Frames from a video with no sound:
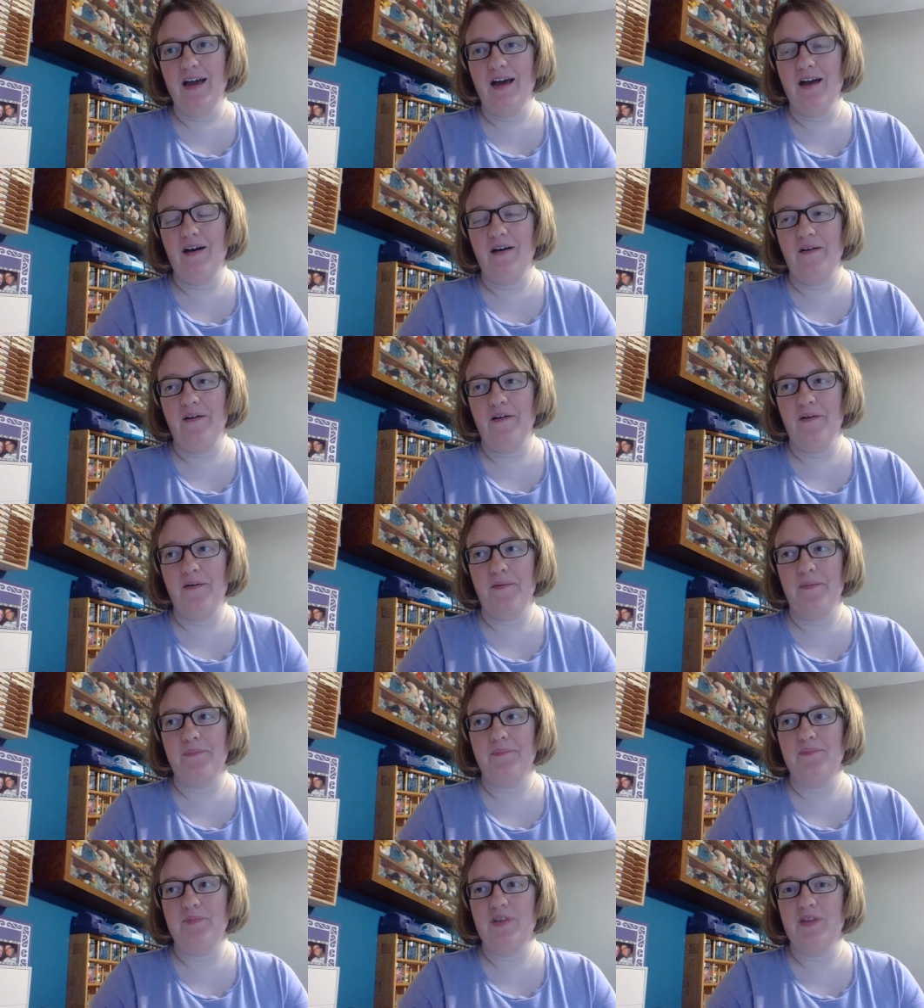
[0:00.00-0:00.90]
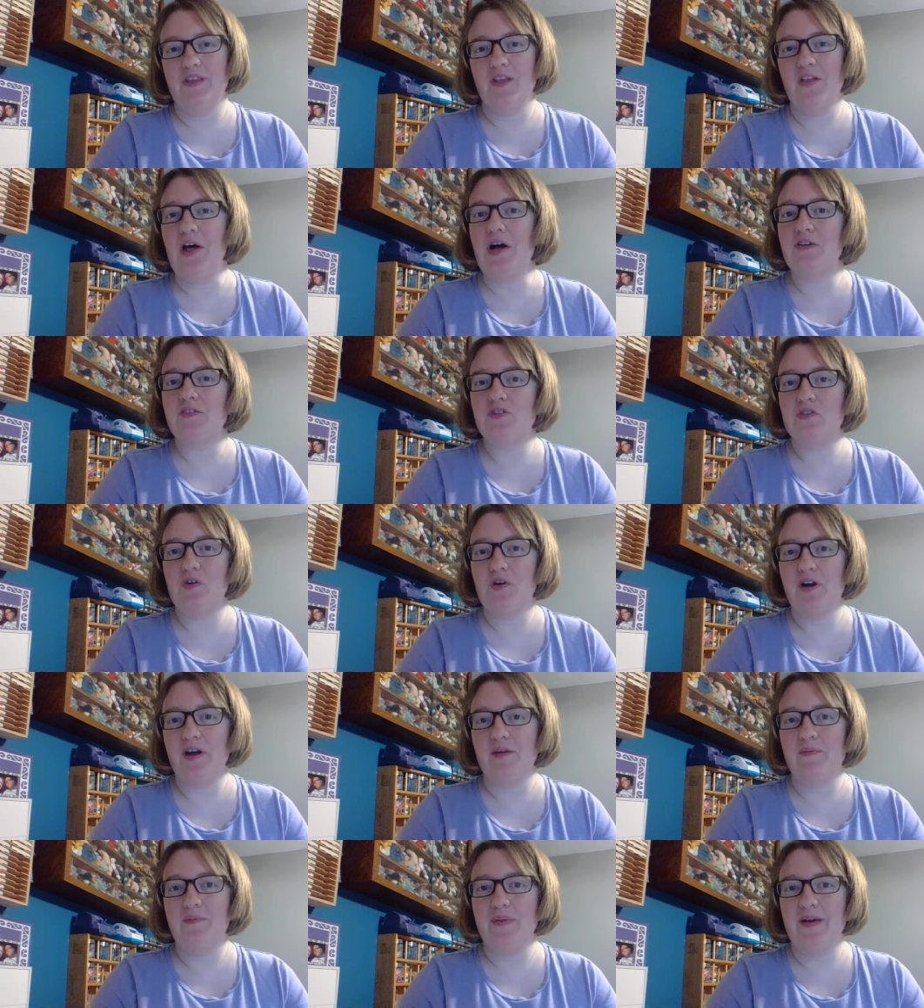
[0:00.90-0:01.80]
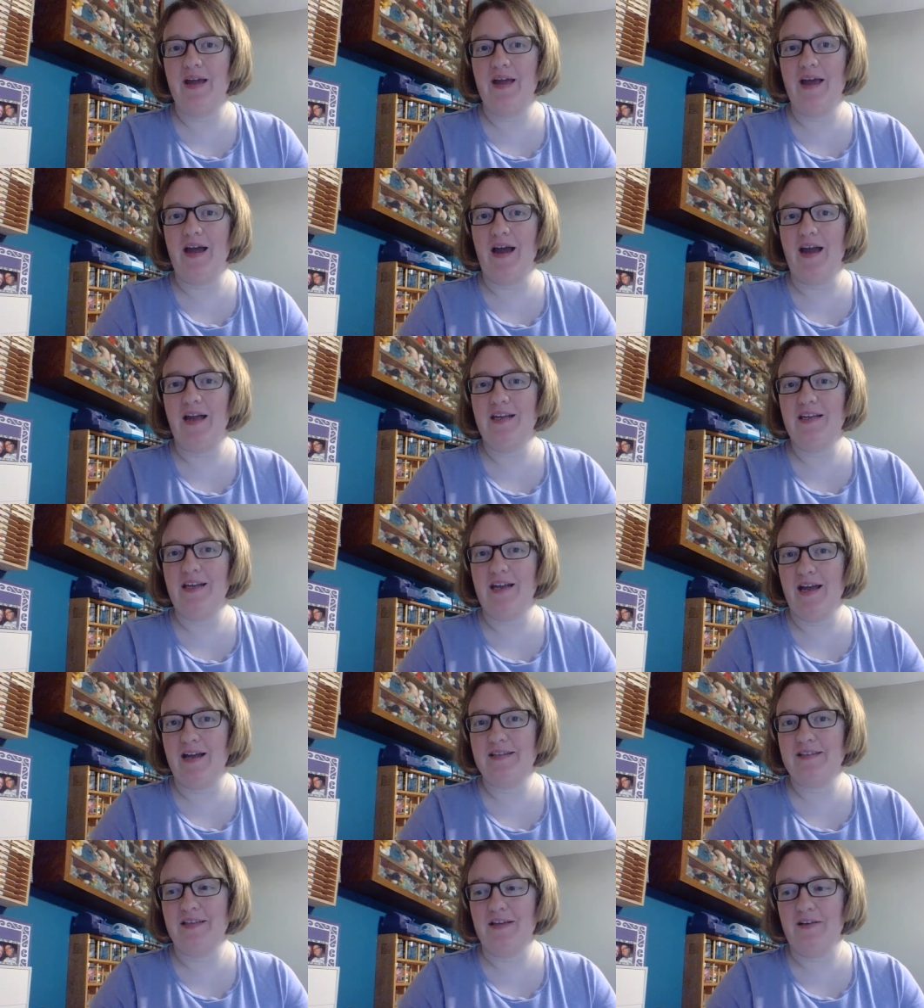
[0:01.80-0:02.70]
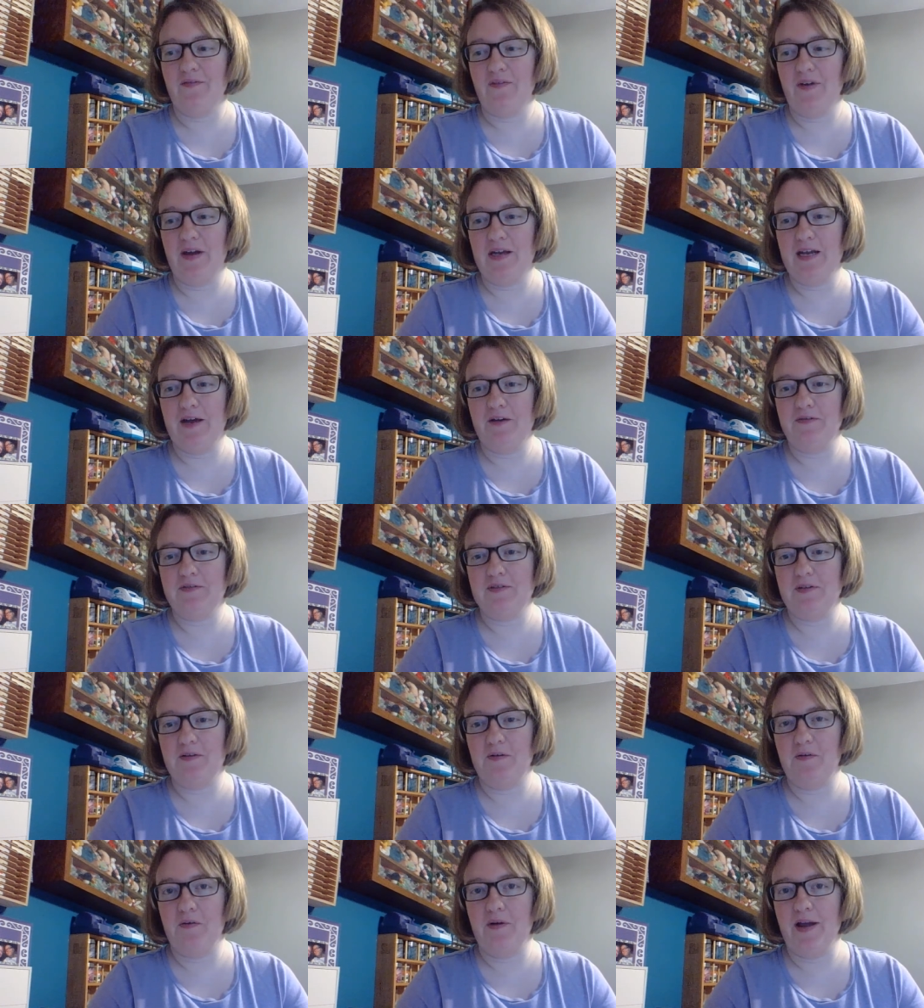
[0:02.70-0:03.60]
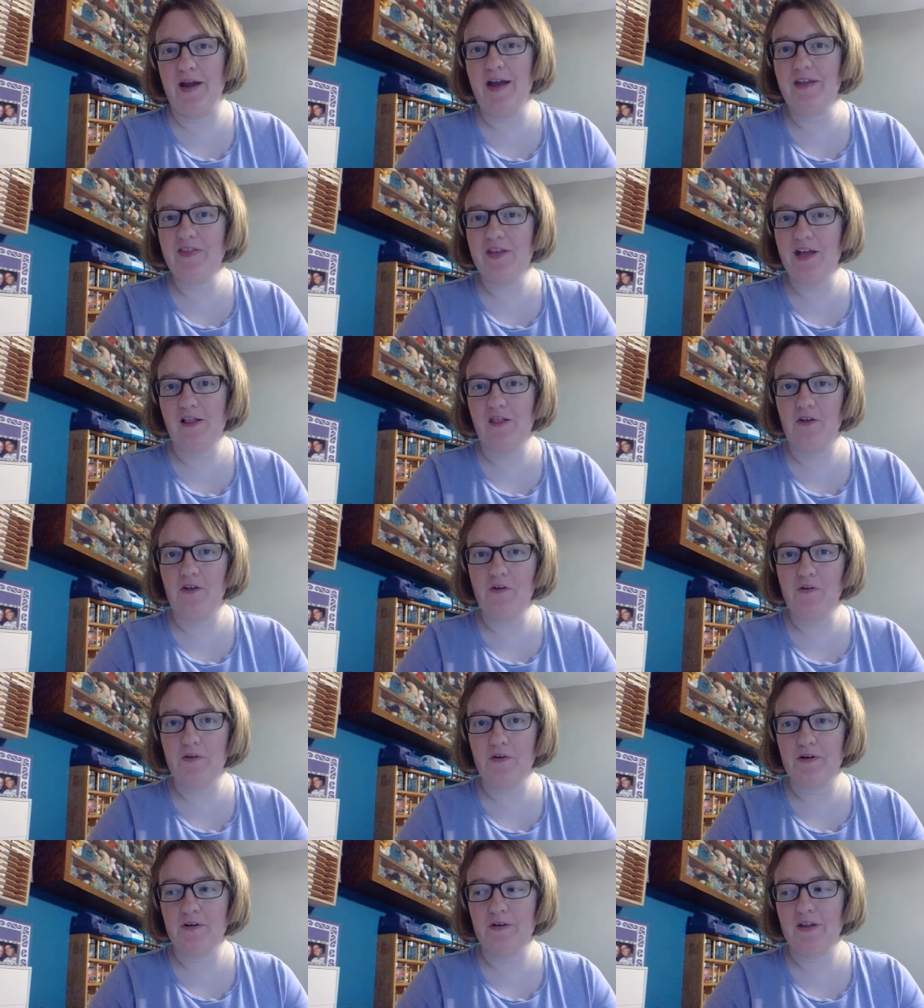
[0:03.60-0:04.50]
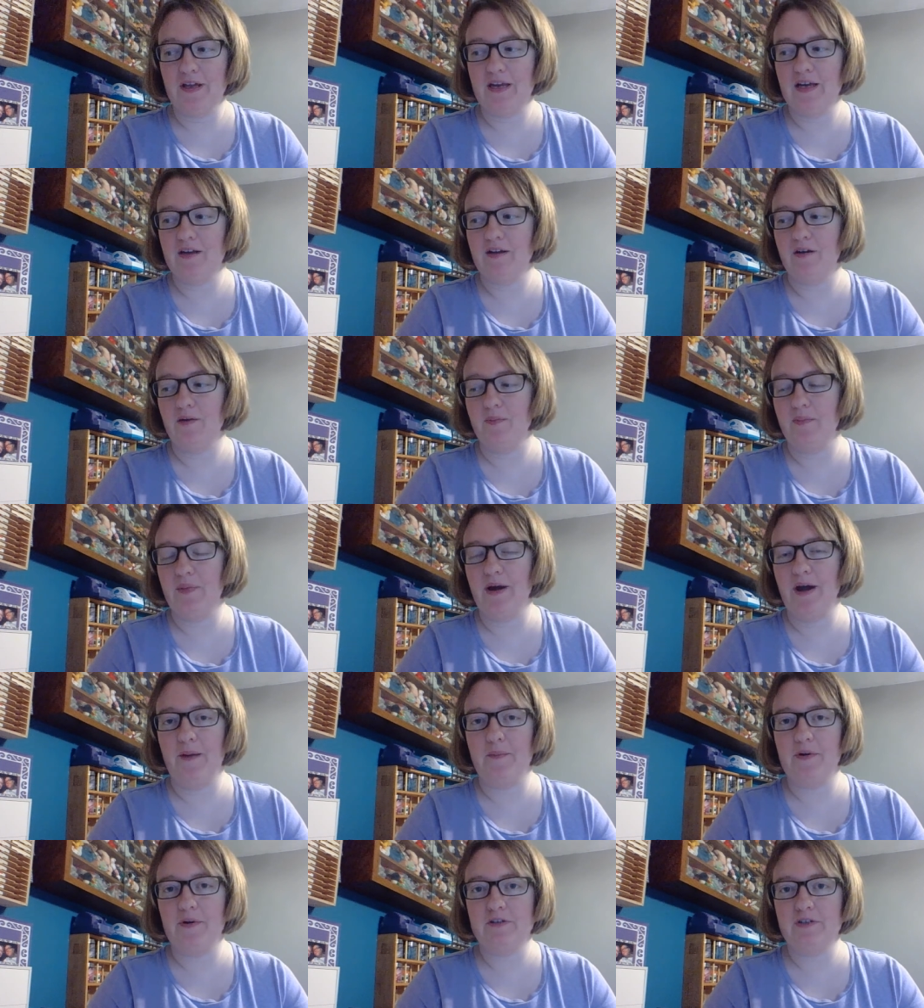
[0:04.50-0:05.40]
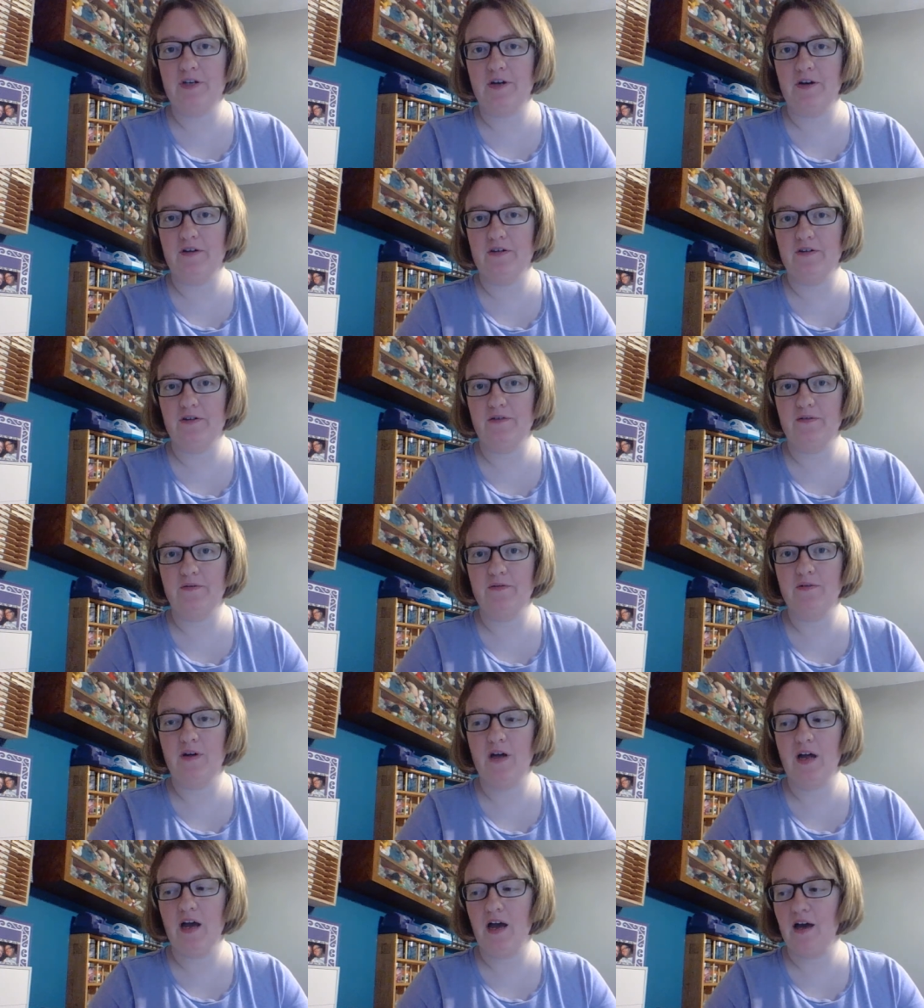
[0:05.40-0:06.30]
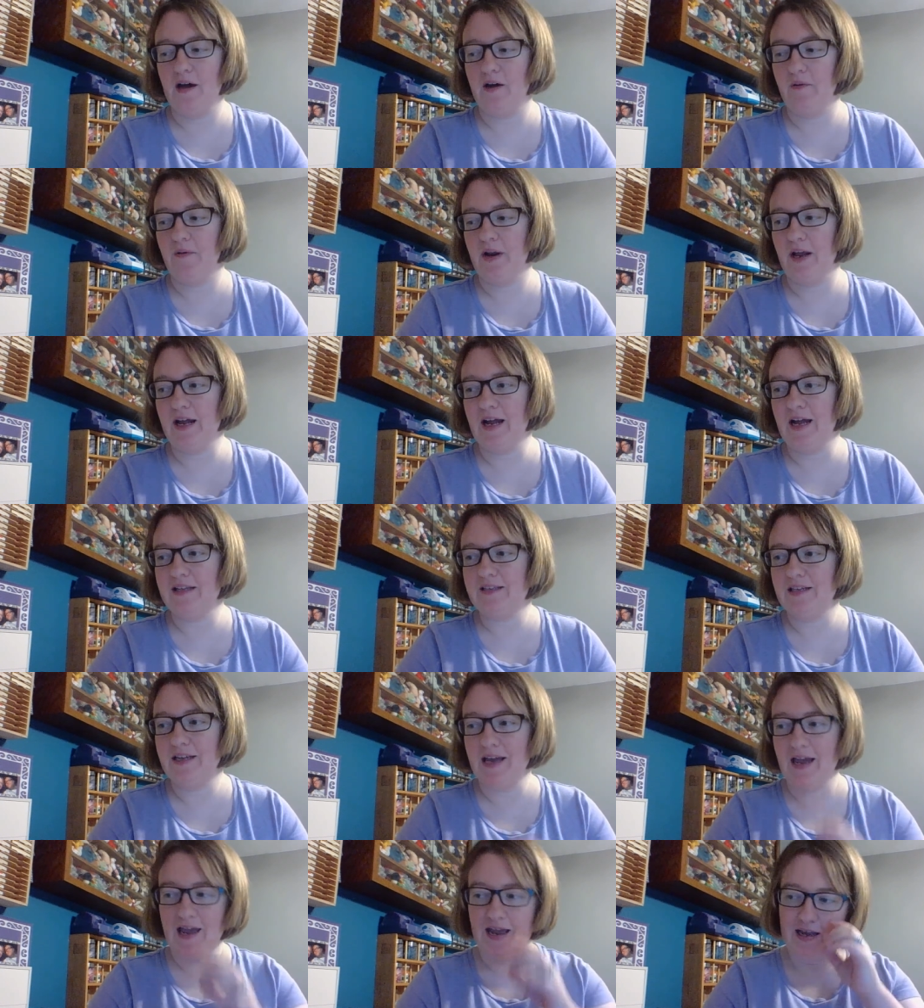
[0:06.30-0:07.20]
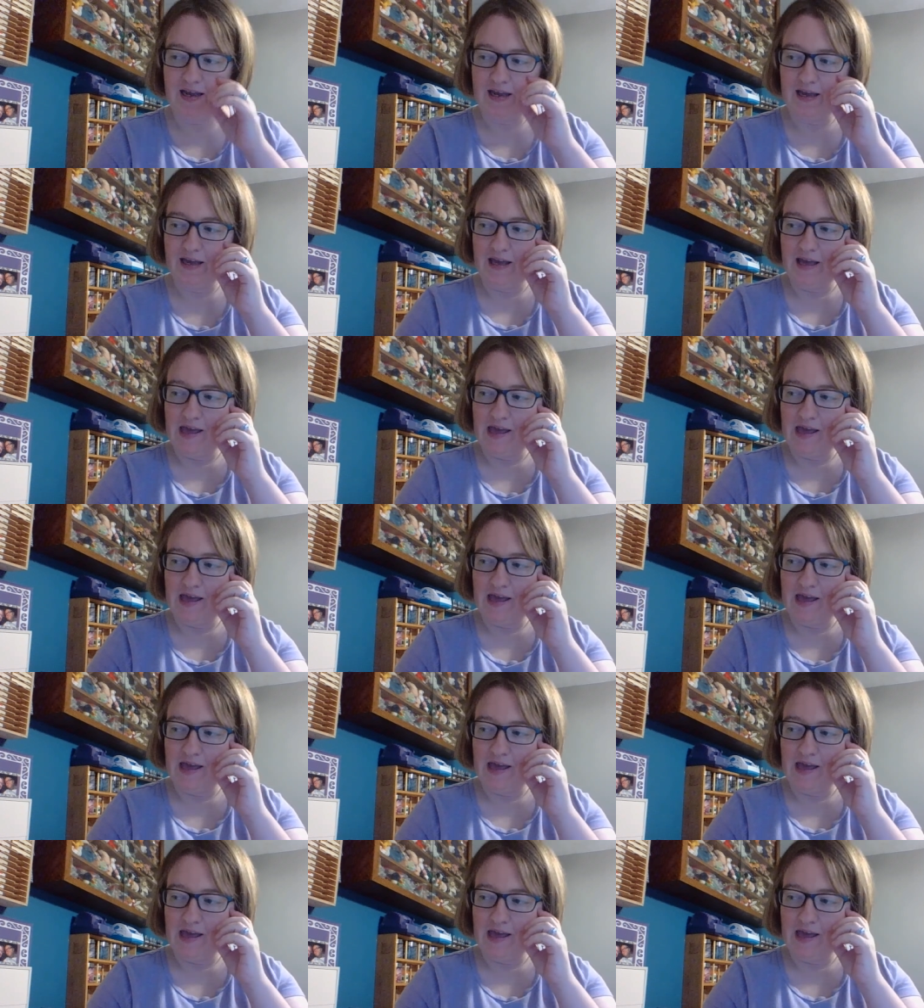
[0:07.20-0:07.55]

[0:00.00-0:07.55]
Um, it's a long story, but I did accidentally find out, so I got that a little early, but I'm going to show you uh, what I got today.